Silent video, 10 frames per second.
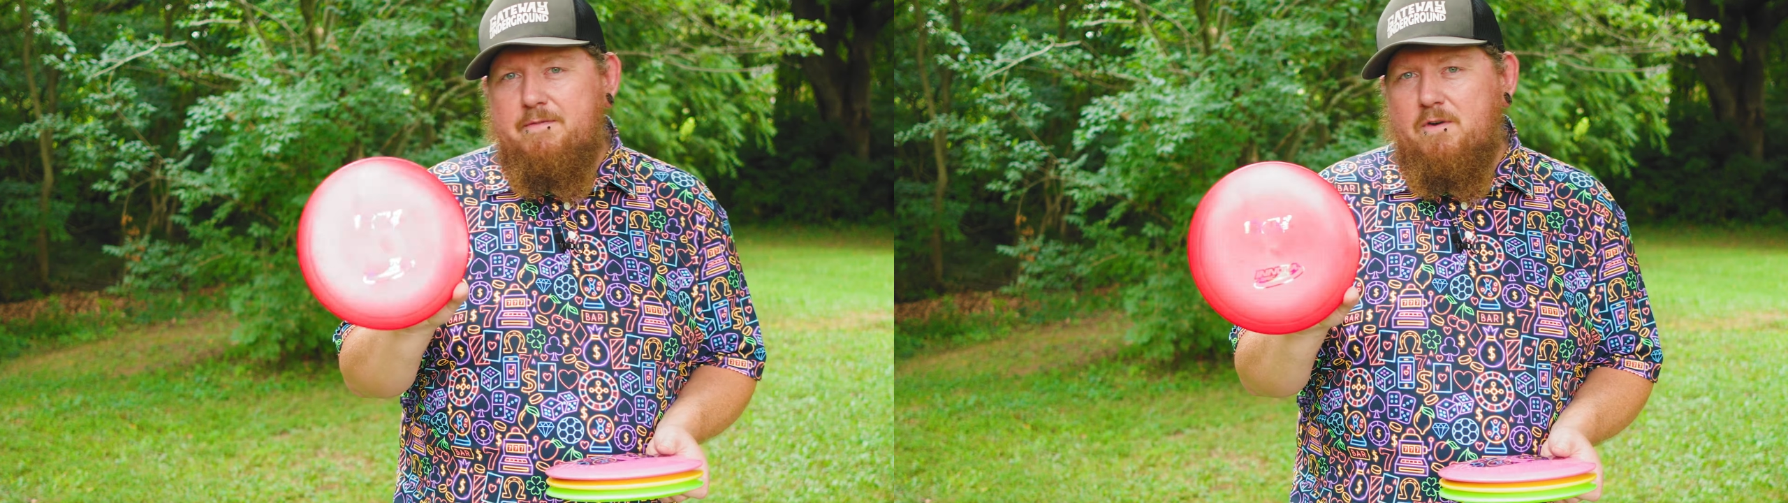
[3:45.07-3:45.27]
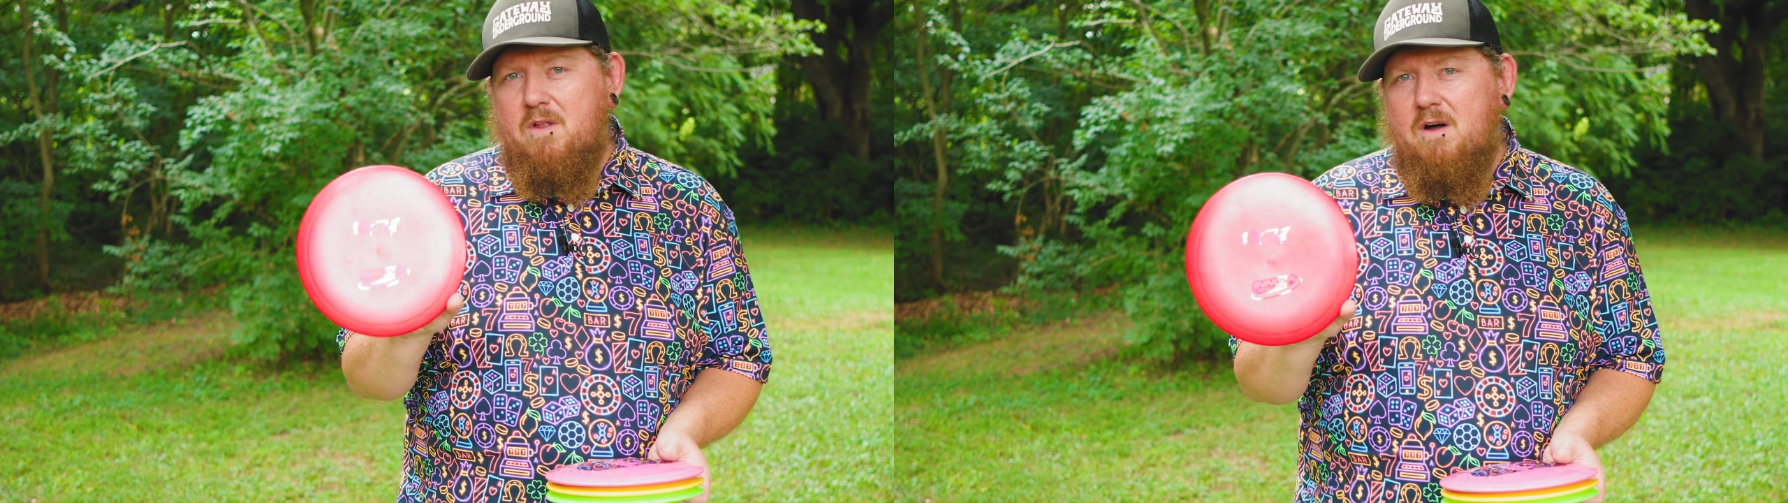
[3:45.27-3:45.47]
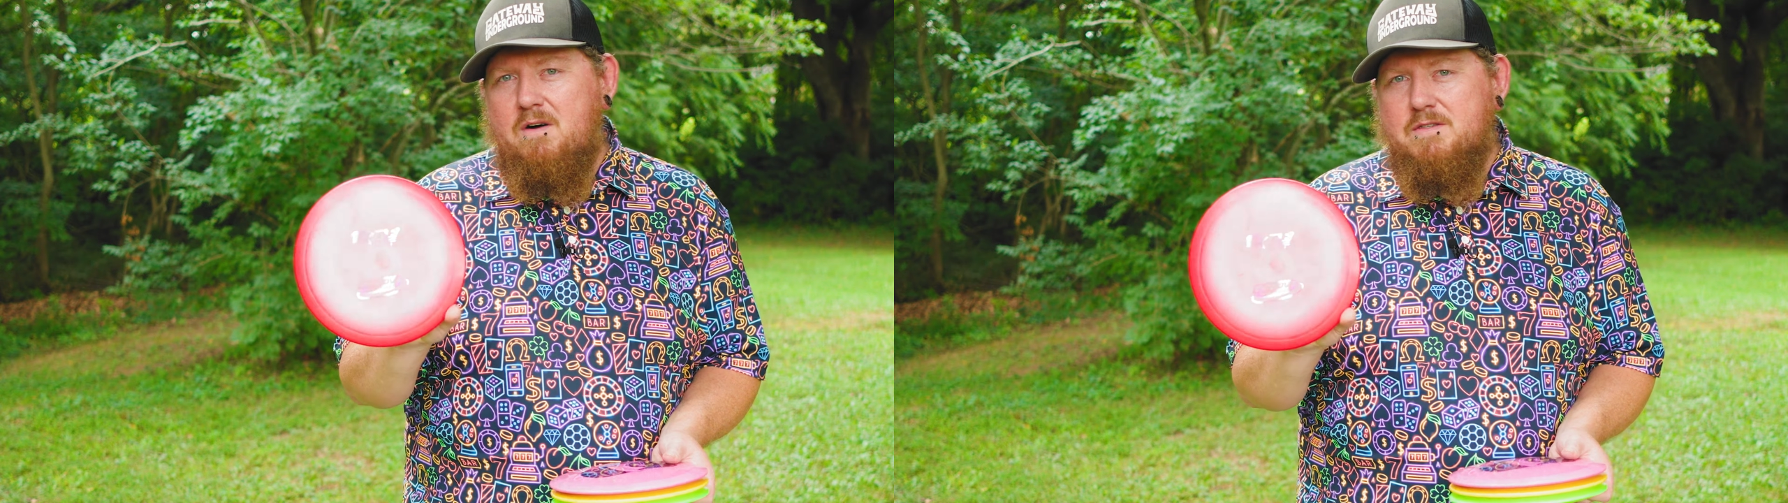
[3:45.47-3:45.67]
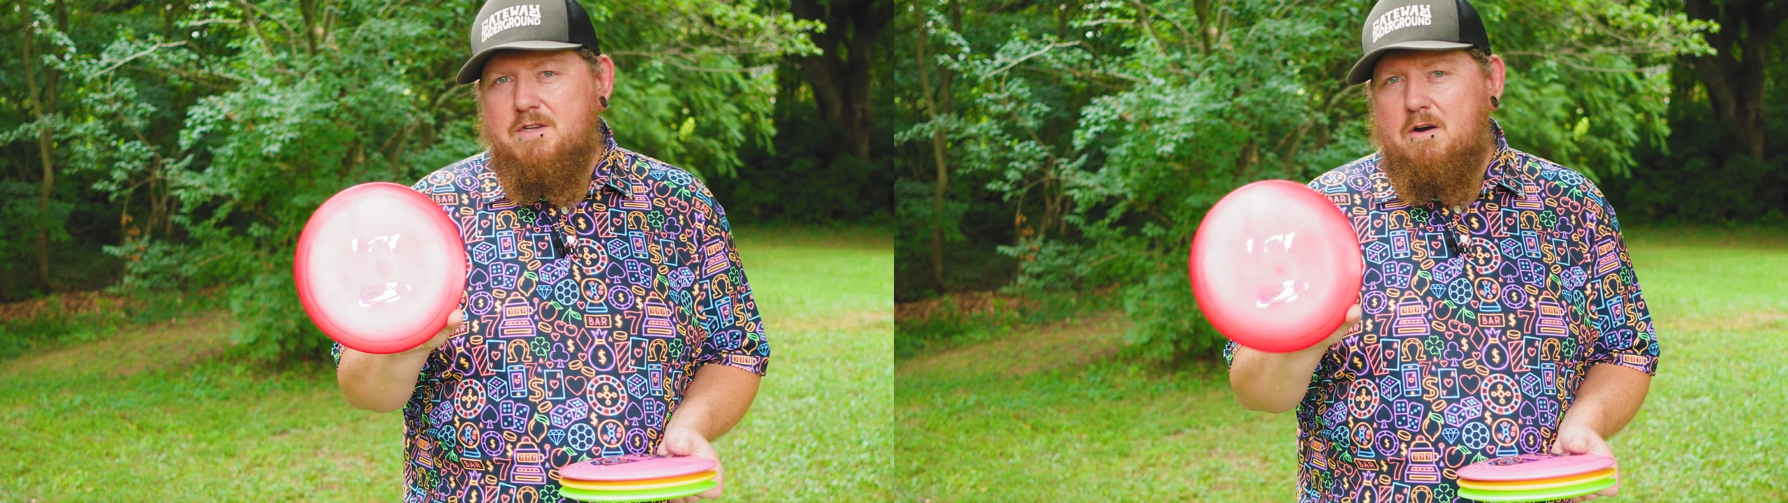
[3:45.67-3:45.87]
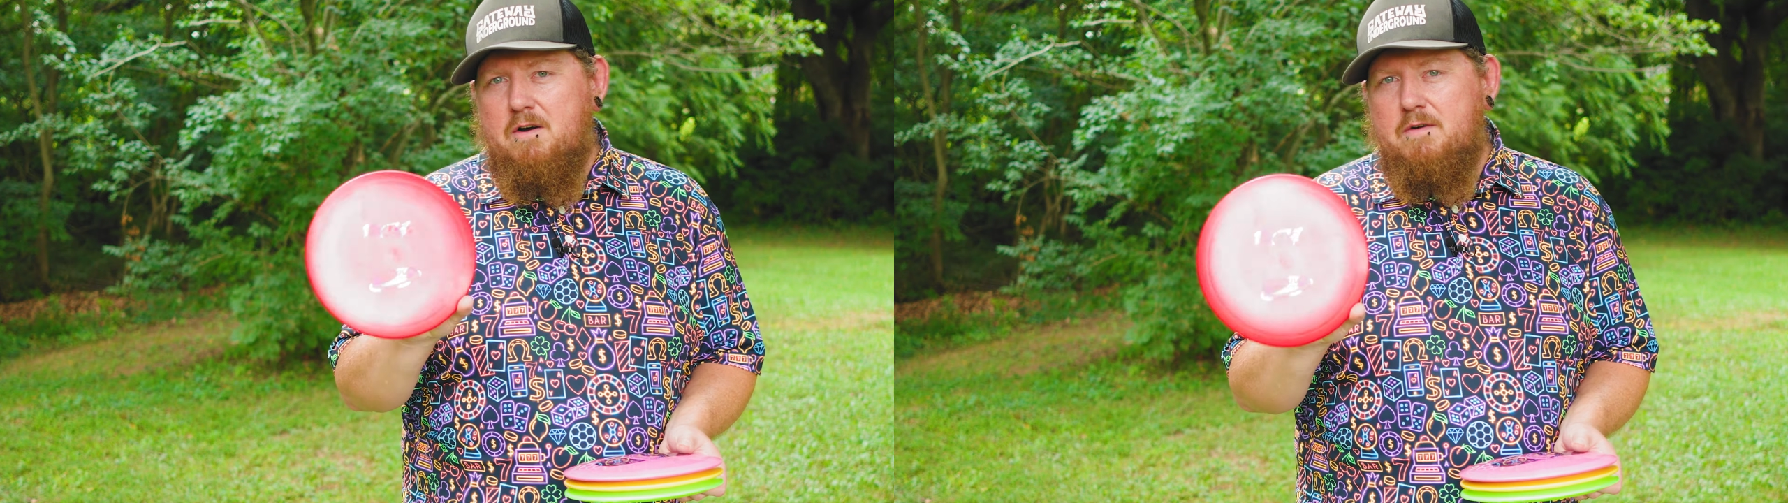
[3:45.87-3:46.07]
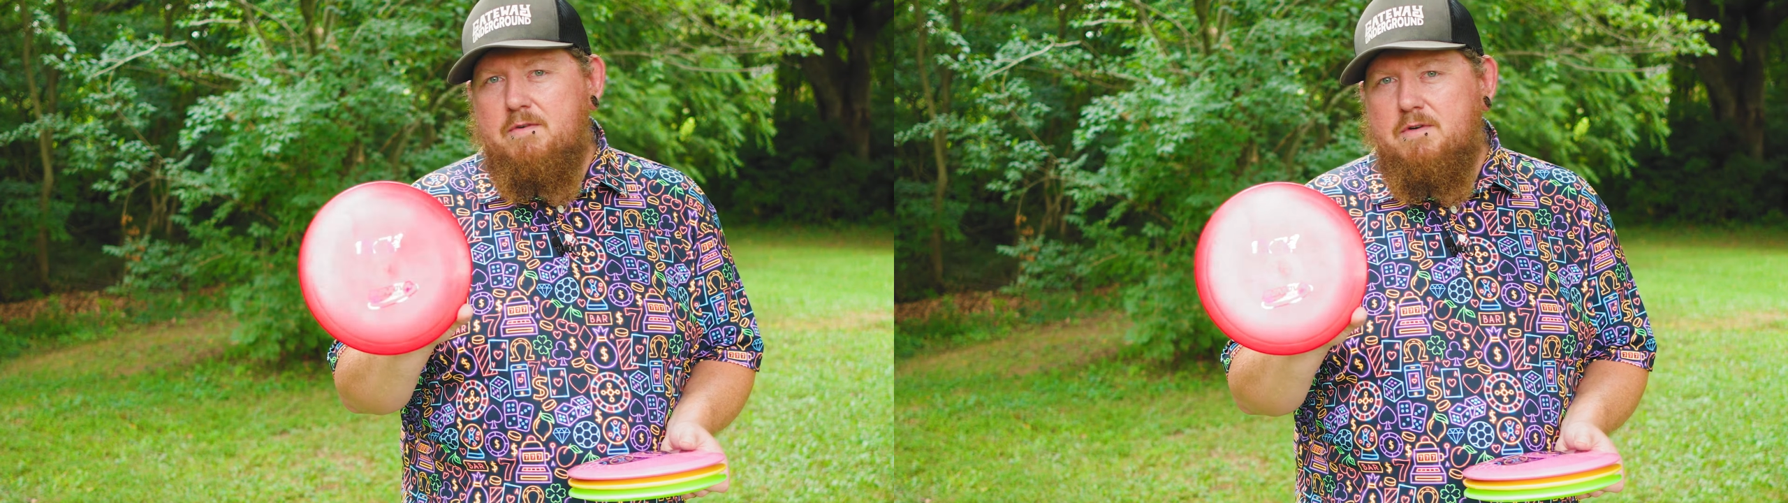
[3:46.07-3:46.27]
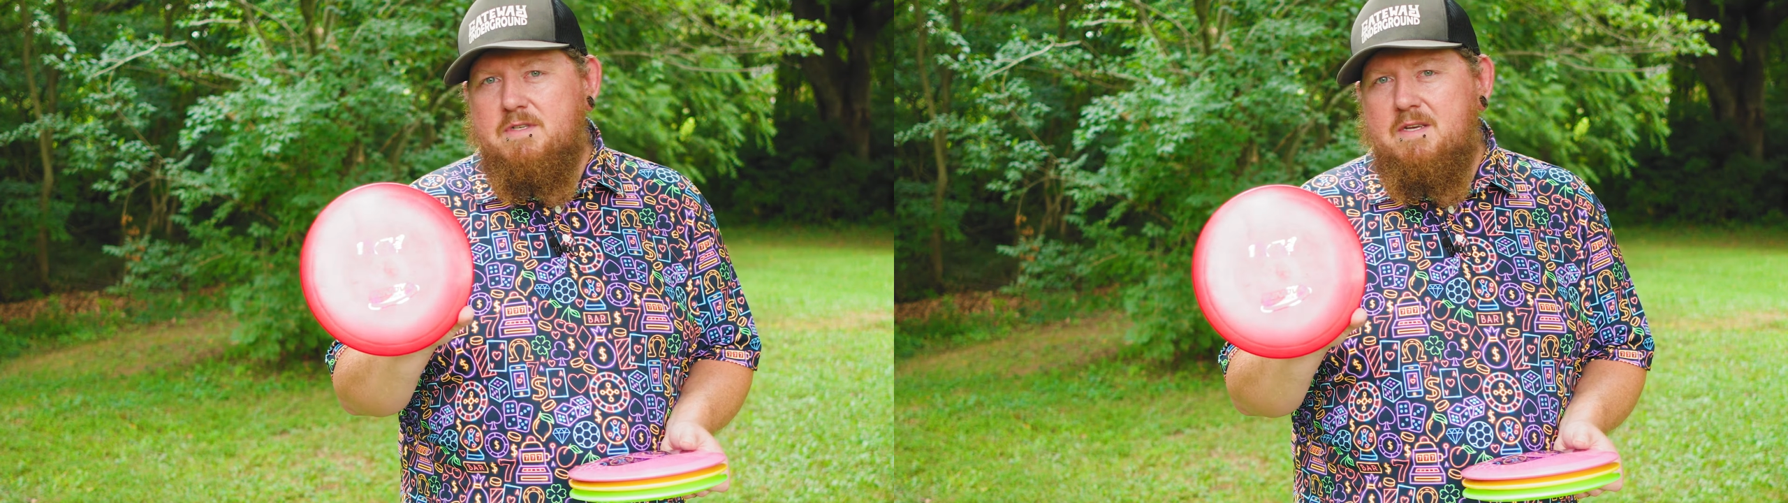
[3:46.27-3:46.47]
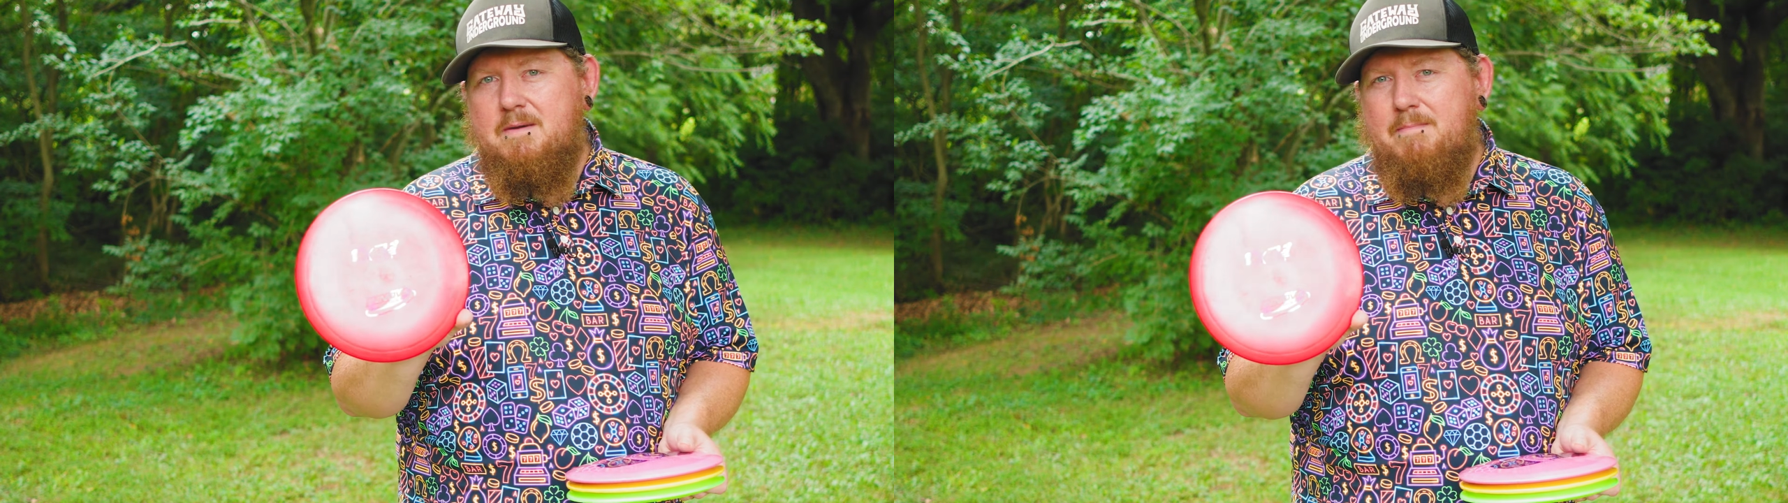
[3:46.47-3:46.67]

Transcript: for long turnovers,